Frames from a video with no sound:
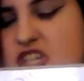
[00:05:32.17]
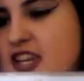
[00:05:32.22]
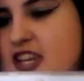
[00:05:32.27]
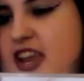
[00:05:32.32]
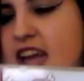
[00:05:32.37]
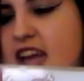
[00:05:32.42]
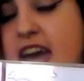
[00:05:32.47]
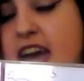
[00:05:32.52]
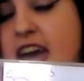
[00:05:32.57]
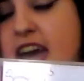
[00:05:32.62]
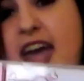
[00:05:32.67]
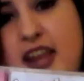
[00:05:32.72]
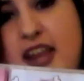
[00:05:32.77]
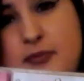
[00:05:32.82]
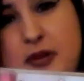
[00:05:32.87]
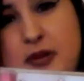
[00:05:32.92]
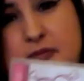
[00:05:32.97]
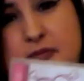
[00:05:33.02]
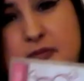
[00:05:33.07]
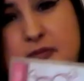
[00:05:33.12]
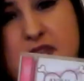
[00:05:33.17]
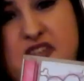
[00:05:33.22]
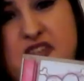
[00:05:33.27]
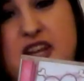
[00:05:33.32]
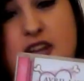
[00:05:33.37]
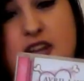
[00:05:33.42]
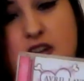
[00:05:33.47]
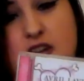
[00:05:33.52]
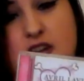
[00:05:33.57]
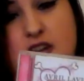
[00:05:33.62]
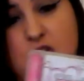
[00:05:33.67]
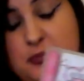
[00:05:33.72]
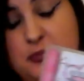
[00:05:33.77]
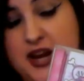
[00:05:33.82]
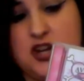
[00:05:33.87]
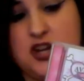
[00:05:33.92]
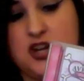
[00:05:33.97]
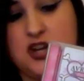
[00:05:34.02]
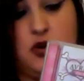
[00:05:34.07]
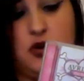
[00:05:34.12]
Yeah, you're probably thinking, oh
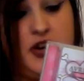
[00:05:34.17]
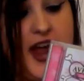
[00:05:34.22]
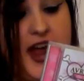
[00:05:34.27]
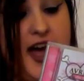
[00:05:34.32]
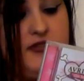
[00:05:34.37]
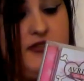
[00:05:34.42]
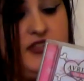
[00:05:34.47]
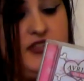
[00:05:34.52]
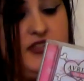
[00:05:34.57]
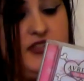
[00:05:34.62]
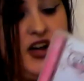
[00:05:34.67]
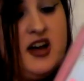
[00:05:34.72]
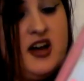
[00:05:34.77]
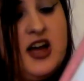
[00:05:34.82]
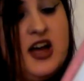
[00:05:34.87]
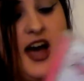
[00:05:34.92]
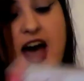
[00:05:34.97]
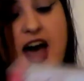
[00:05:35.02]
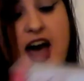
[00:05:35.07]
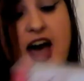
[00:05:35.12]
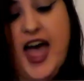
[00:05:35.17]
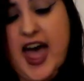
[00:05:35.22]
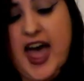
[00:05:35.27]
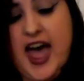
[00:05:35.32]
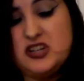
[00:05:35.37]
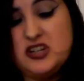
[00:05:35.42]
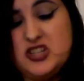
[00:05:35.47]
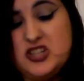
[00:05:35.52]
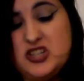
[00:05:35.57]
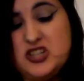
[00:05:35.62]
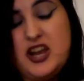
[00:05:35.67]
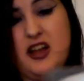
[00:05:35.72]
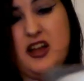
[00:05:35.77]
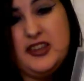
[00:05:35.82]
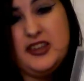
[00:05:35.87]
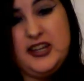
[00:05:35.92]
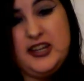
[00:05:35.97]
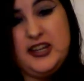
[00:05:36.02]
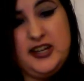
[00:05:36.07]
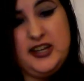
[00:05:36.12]
my god, Avla. I actually
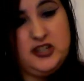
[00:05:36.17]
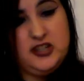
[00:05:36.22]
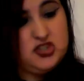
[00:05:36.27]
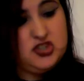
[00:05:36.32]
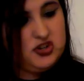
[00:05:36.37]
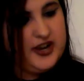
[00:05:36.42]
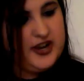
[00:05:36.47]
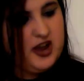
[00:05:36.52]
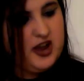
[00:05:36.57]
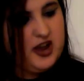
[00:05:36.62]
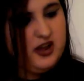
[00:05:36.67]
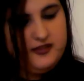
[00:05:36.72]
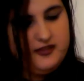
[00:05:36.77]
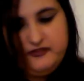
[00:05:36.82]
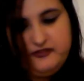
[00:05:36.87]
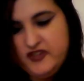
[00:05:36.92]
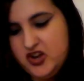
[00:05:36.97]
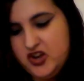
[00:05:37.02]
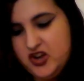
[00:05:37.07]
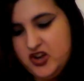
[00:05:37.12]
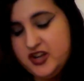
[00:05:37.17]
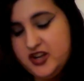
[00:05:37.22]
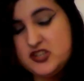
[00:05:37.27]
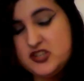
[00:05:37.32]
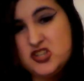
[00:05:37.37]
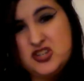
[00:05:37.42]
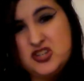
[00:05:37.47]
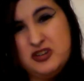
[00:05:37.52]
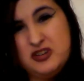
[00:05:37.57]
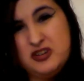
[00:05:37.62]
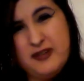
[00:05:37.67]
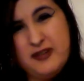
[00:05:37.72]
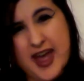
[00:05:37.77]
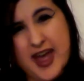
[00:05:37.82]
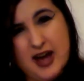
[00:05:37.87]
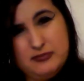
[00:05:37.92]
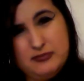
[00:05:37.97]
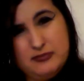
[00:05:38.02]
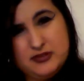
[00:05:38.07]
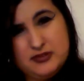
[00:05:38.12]
only enjoy her first two
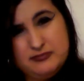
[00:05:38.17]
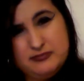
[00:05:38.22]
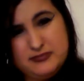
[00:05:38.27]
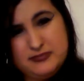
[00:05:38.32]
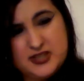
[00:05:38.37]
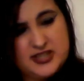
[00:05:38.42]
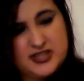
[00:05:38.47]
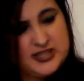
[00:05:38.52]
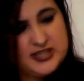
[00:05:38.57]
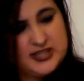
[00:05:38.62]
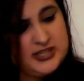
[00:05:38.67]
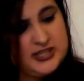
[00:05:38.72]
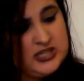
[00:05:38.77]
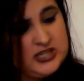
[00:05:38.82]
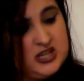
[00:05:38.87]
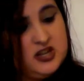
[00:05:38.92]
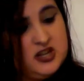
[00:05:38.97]
albums,